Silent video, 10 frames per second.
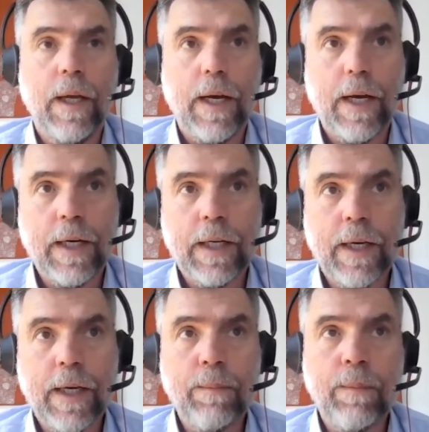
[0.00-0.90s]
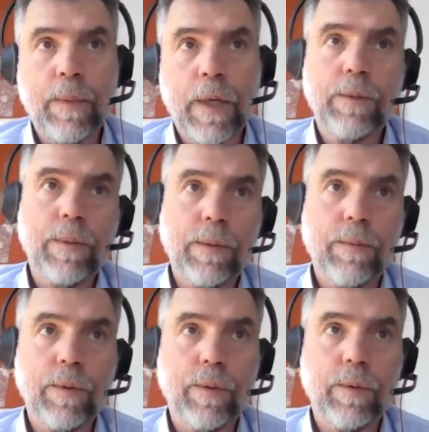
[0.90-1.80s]
And again, most
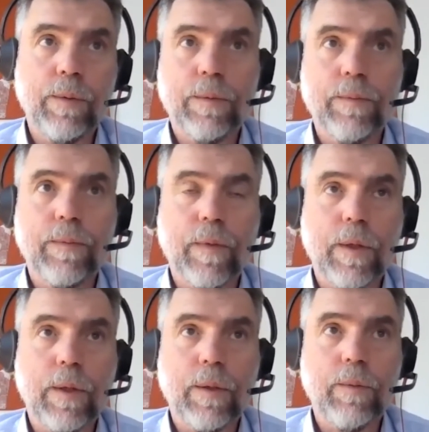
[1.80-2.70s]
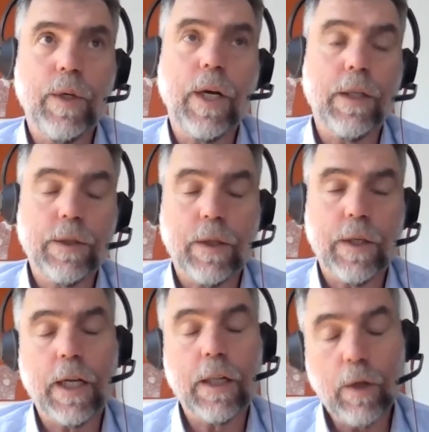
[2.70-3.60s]
people,
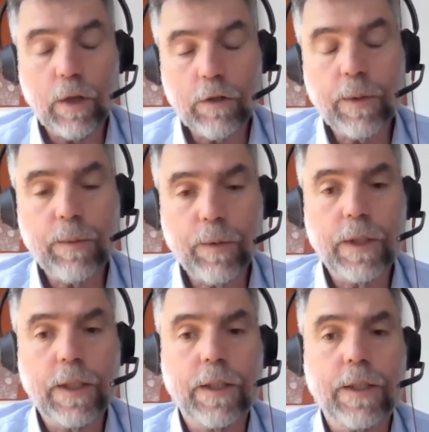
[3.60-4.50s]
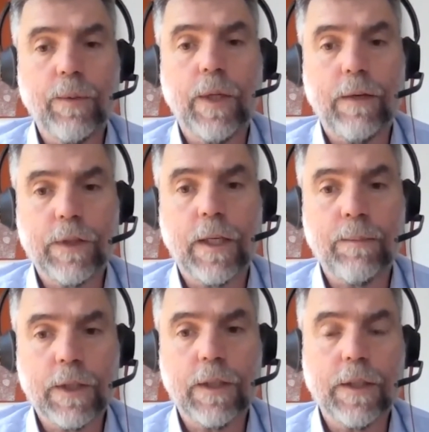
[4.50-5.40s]
a lot of people with TSC will have some
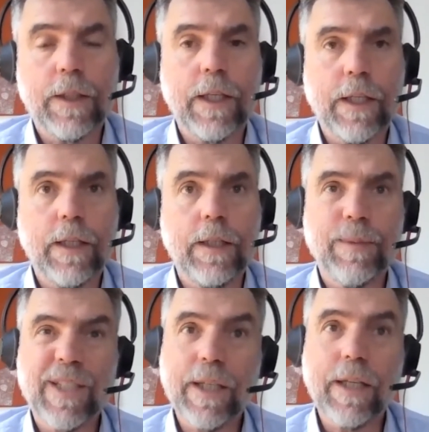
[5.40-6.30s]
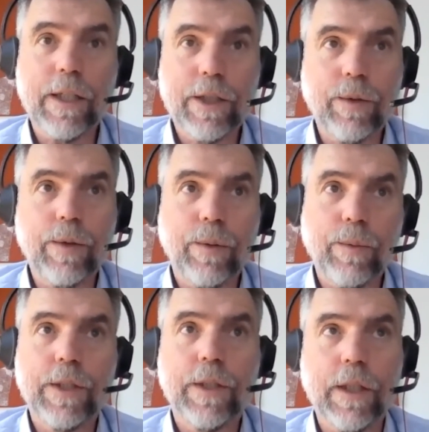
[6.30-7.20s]
cysts in the kidneys, particularly children. We
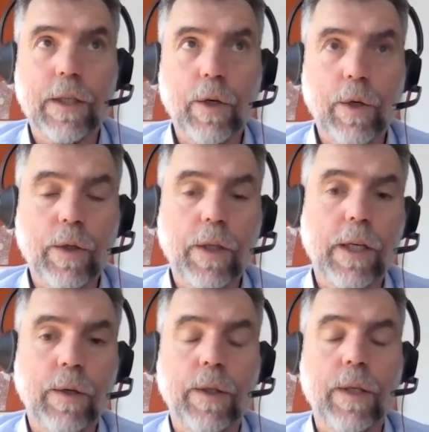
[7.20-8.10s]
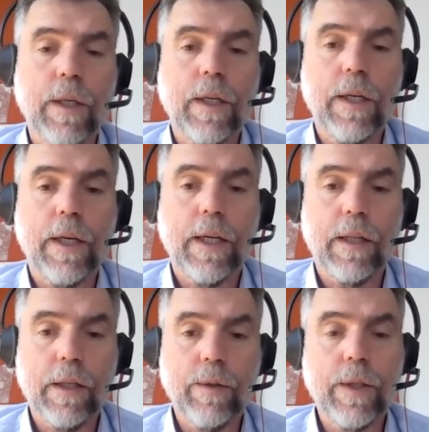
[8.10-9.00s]
see it early on in
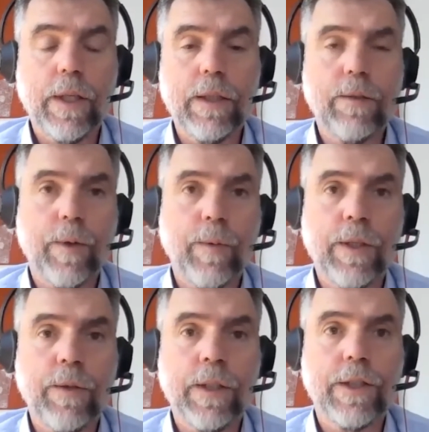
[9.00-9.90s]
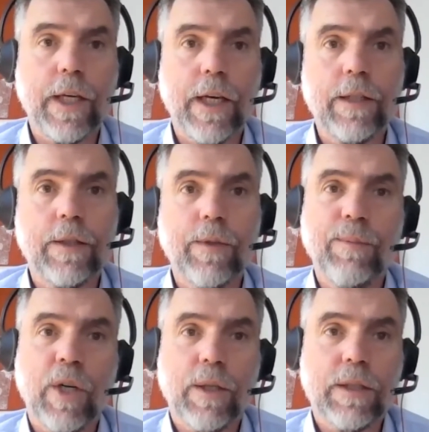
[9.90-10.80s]
little kids when we're doing scans, and we
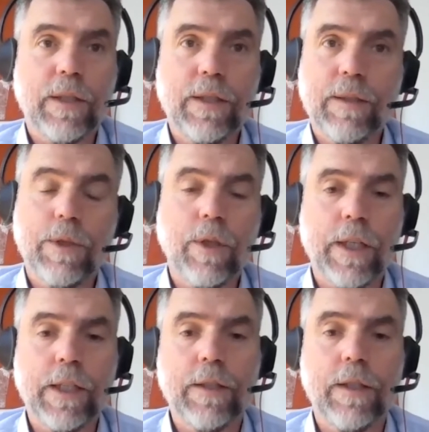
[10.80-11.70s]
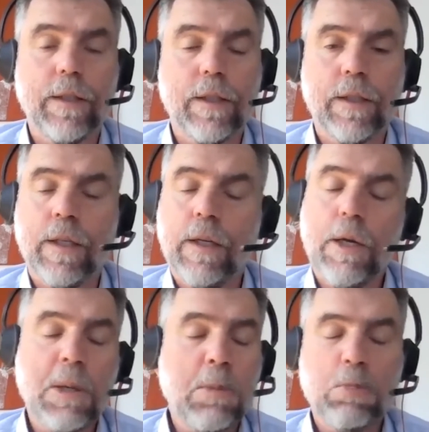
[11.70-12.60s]
might see some tiny cysts.
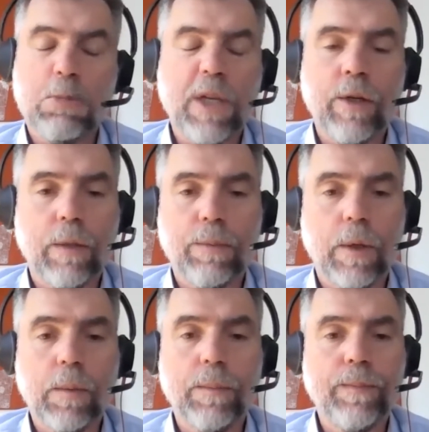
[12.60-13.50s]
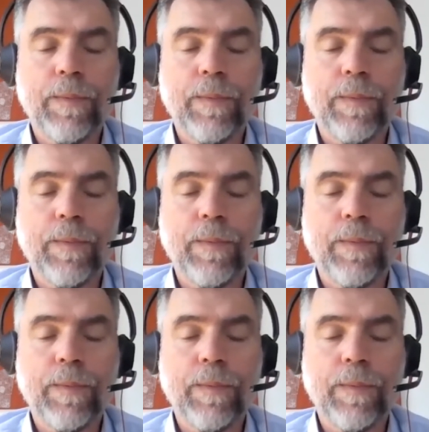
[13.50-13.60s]
They're not a problem.